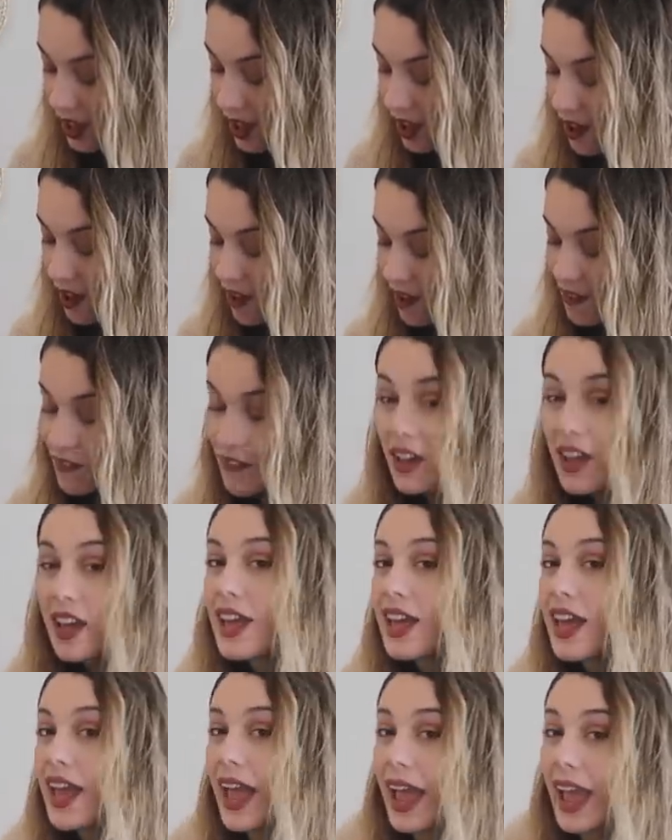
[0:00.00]
of
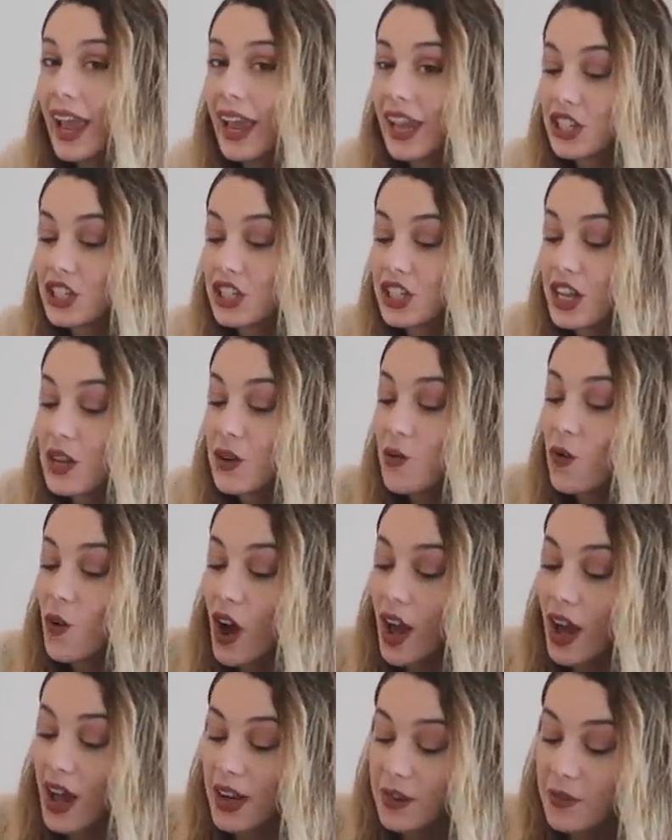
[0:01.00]

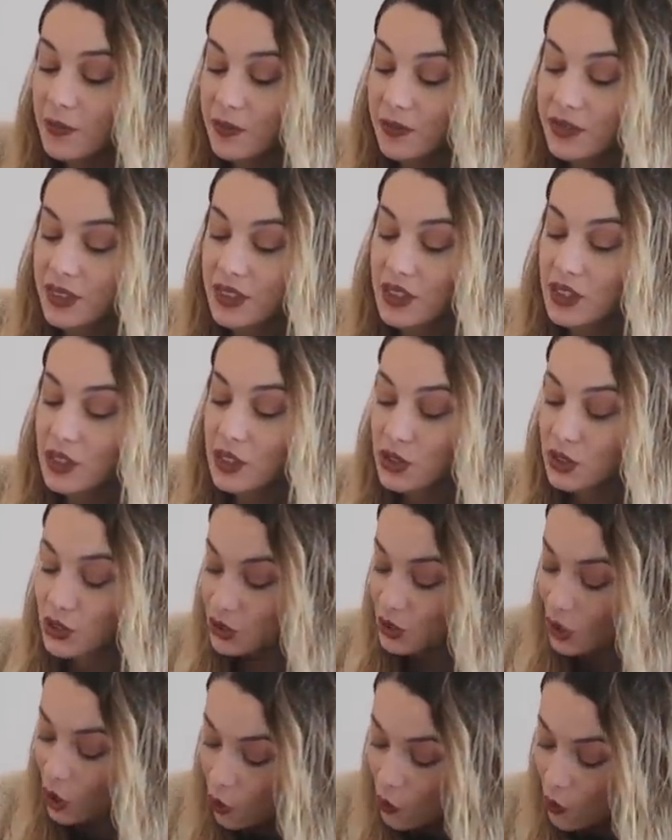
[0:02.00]
AG1.
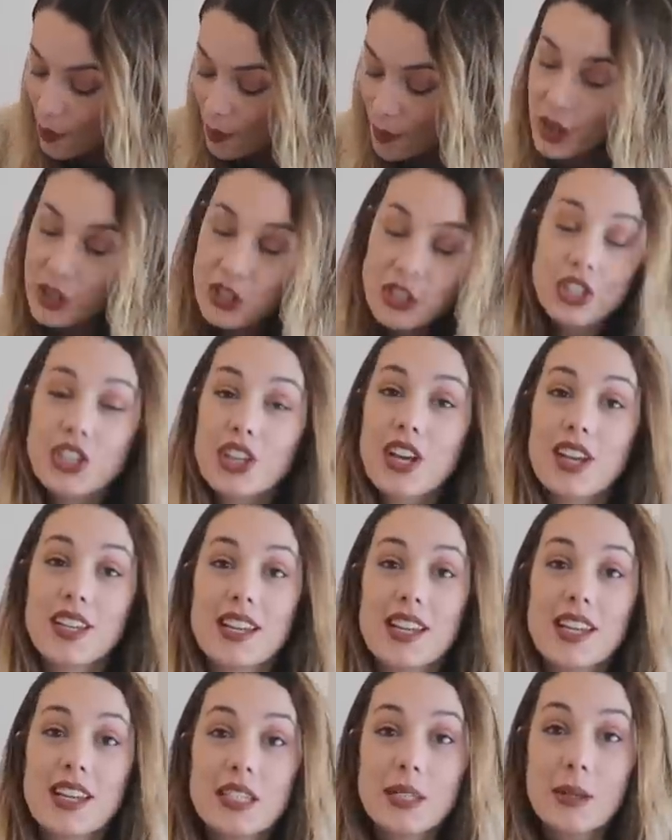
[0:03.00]
So much
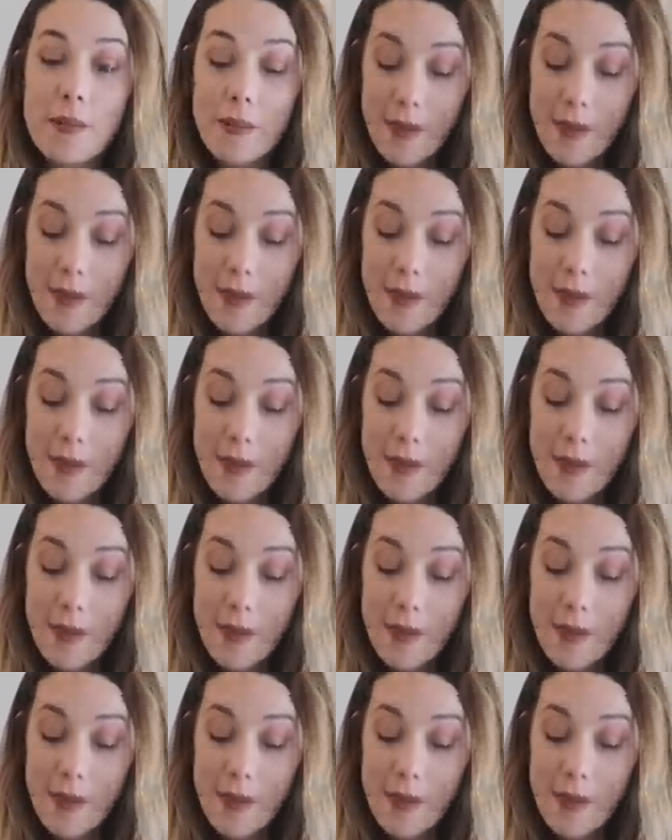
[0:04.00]
goodness